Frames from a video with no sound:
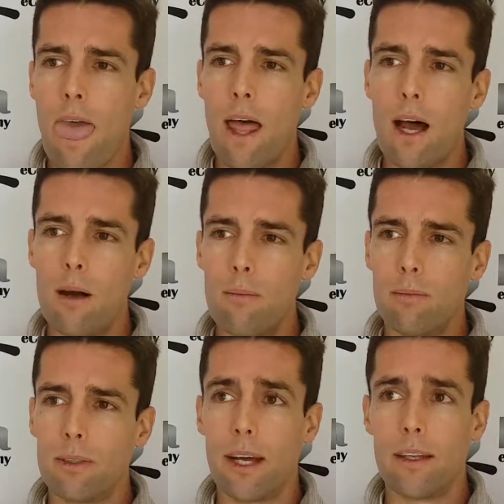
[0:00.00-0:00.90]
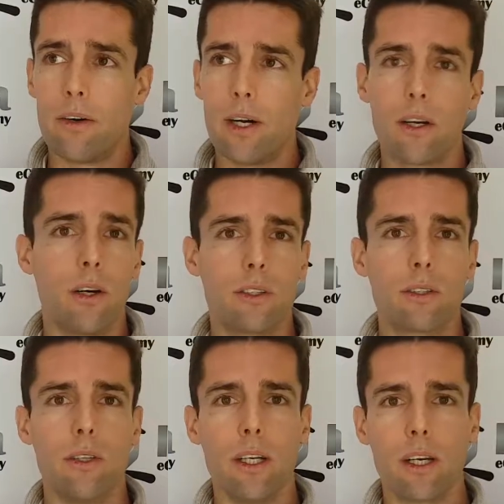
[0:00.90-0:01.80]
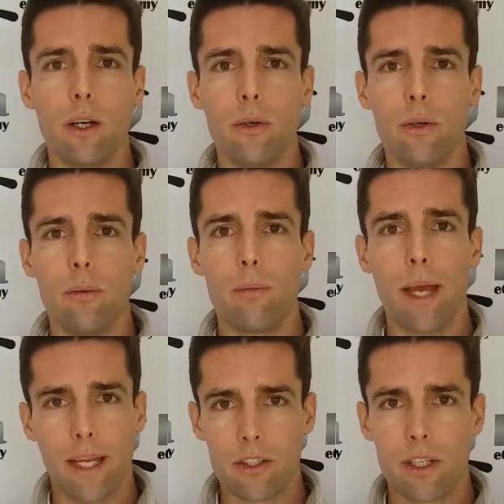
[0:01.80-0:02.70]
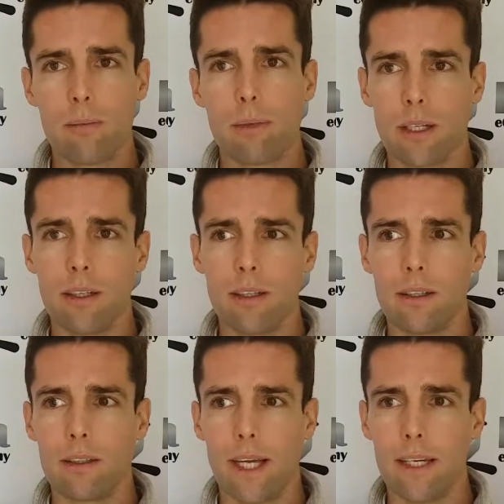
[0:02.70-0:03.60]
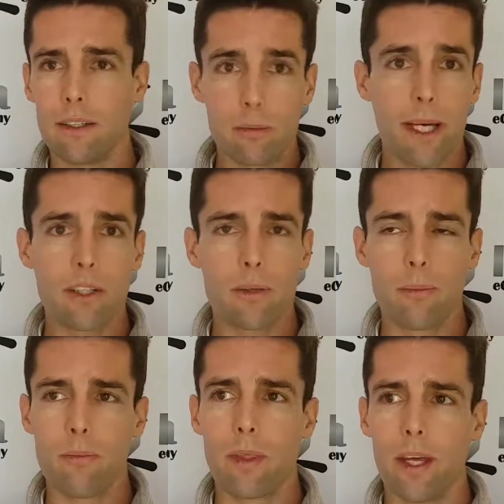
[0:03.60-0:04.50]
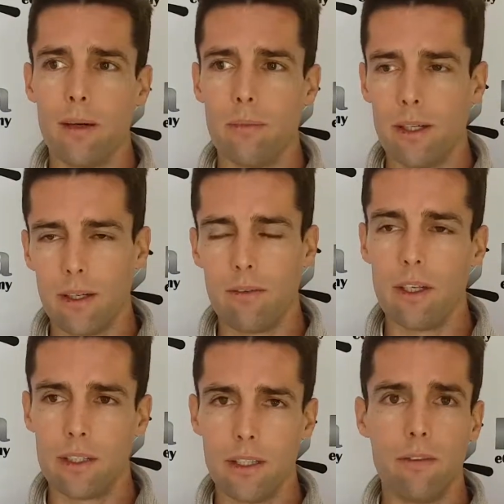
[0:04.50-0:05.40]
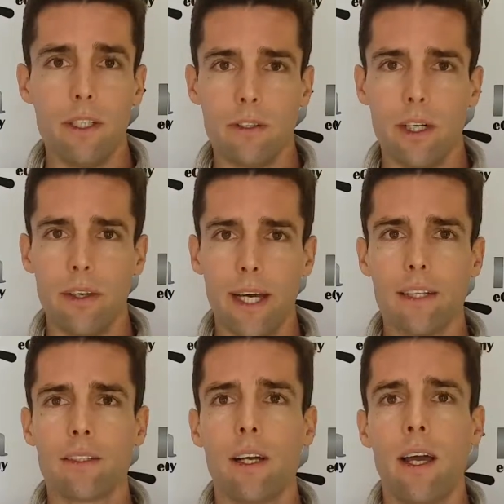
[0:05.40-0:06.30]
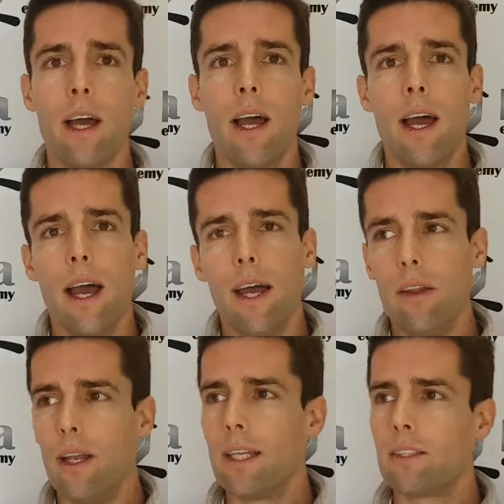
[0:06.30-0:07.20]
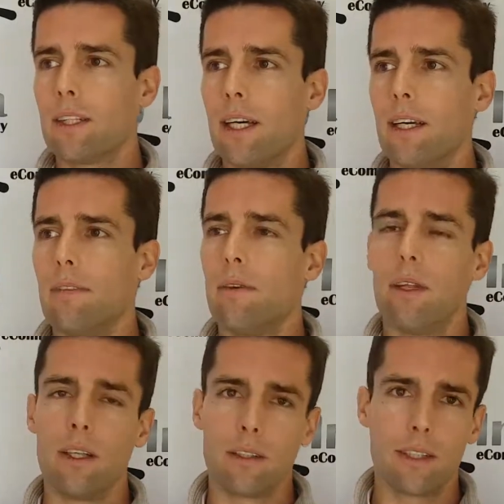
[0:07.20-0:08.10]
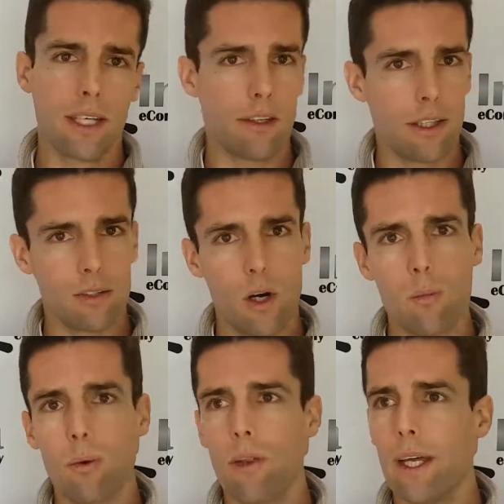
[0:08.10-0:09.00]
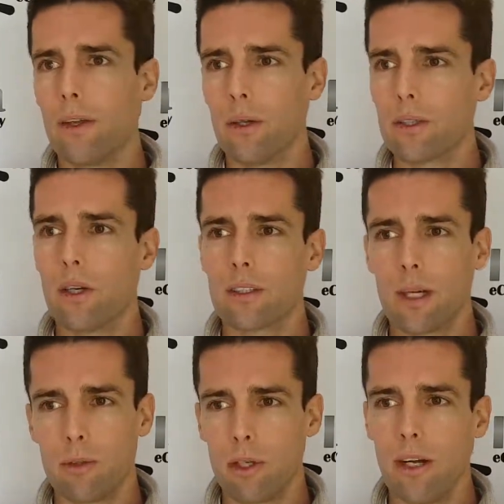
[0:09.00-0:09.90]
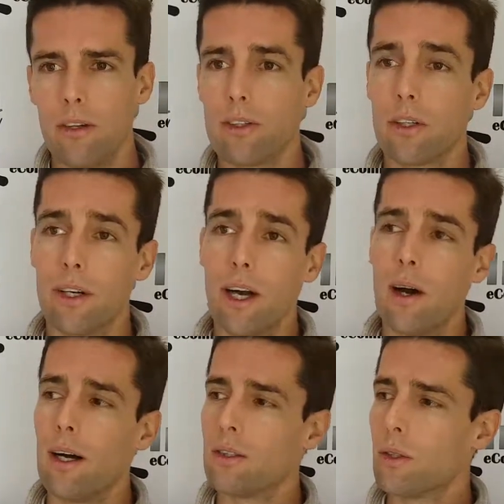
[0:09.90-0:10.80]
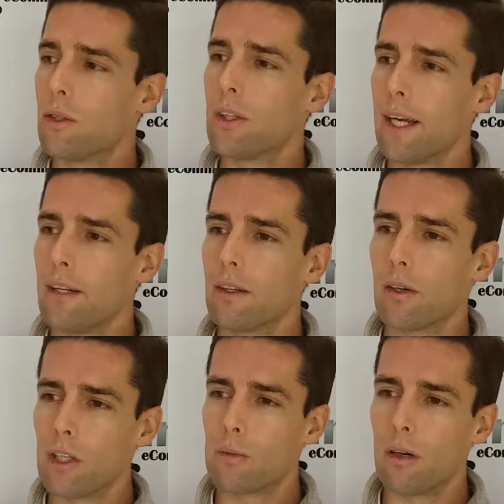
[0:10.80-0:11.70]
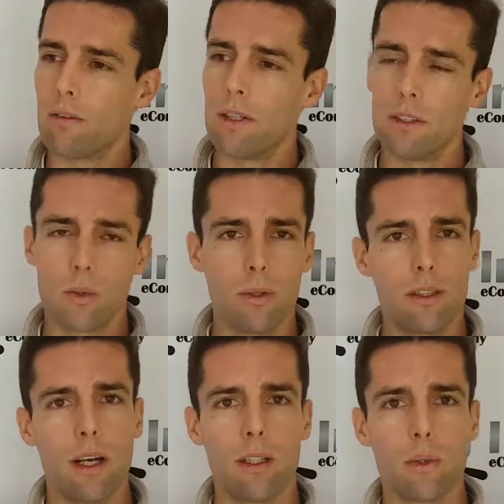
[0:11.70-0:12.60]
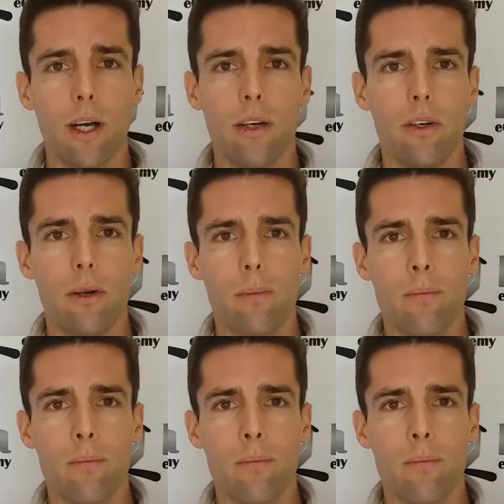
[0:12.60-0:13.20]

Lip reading: Other direct costs could include packaging, picking, and dispatch, if there's any fees around that. And let's say, for the sake of the example, that those costs come to 100. So now our 200 Rand gross profit is squeezed down to 100.